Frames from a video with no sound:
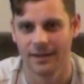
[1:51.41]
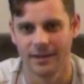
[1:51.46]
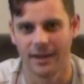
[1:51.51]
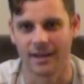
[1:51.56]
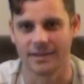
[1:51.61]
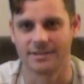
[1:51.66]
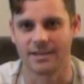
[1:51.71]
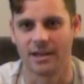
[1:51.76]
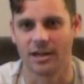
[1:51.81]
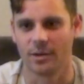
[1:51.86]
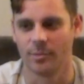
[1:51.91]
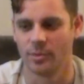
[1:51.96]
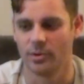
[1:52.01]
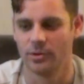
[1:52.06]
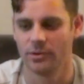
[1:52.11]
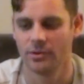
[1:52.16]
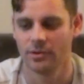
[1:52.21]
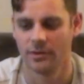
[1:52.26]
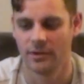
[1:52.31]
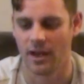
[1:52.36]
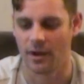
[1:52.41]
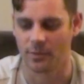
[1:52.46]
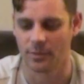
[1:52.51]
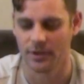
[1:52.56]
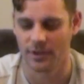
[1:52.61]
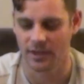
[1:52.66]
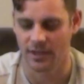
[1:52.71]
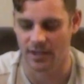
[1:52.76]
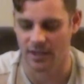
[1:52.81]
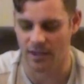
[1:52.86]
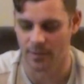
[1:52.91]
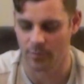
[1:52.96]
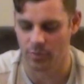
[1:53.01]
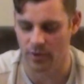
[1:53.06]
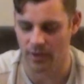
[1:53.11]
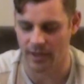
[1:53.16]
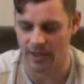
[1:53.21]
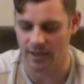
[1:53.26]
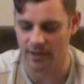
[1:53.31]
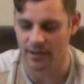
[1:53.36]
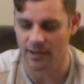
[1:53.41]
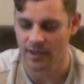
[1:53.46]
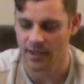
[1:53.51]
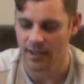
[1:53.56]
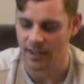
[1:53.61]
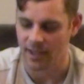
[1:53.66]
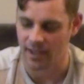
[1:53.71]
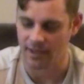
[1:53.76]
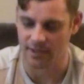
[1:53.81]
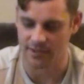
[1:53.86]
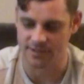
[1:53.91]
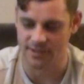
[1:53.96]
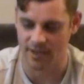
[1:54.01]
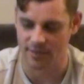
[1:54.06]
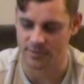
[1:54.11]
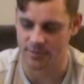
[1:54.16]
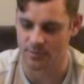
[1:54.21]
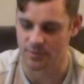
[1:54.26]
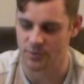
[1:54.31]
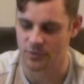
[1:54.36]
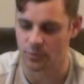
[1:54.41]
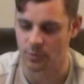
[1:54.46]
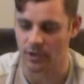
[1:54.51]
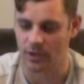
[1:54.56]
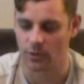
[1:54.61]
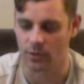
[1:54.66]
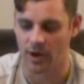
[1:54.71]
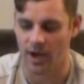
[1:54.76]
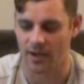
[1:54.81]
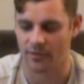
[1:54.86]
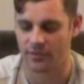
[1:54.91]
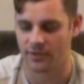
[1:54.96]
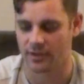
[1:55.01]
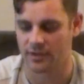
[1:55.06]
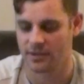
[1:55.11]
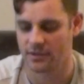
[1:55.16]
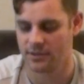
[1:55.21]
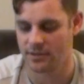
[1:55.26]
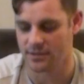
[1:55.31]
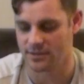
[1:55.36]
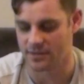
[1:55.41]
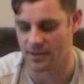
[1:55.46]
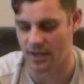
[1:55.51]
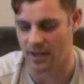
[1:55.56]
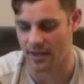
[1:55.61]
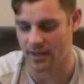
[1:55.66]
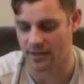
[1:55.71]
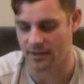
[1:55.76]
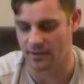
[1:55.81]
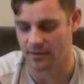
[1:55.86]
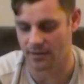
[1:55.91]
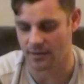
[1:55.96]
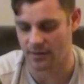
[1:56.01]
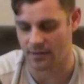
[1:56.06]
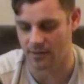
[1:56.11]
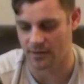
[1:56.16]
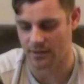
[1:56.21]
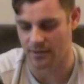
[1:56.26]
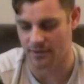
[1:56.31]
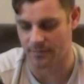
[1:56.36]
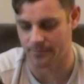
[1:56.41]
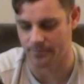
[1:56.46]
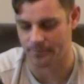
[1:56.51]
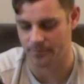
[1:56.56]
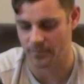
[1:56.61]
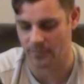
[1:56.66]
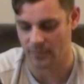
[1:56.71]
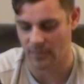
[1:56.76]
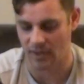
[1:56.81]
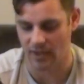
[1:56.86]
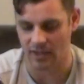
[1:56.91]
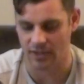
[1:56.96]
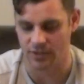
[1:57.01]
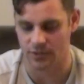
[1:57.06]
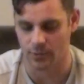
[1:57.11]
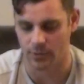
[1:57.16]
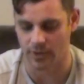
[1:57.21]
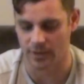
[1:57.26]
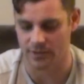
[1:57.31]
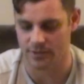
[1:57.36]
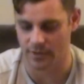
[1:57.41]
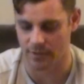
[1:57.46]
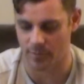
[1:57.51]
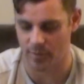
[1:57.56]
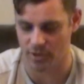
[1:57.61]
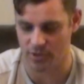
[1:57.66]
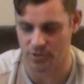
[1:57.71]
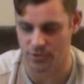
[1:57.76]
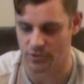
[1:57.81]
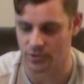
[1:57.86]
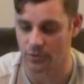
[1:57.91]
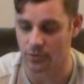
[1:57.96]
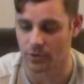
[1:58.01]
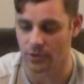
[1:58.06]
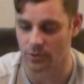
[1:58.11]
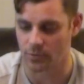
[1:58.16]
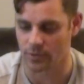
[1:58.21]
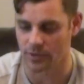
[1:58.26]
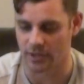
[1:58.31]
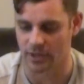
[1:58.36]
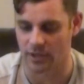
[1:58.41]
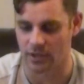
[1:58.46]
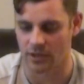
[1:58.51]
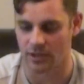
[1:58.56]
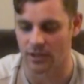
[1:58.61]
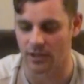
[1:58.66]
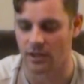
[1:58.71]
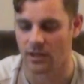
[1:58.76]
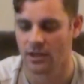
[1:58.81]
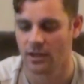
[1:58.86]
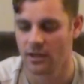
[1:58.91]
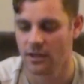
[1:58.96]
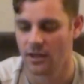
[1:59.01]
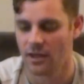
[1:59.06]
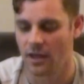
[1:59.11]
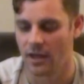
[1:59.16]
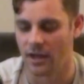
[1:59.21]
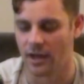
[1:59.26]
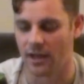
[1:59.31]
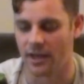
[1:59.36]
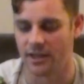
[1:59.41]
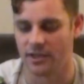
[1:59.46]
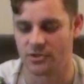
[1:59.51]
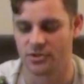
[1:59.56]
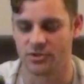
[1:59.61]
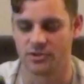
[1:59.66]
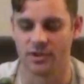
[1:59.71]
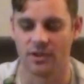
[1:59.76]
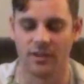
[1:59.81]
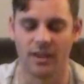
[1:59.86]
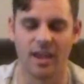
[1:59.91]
Not terrible, not really going to complain. It does have some sweet graphic design into it, so the pictures do look really good. It's just the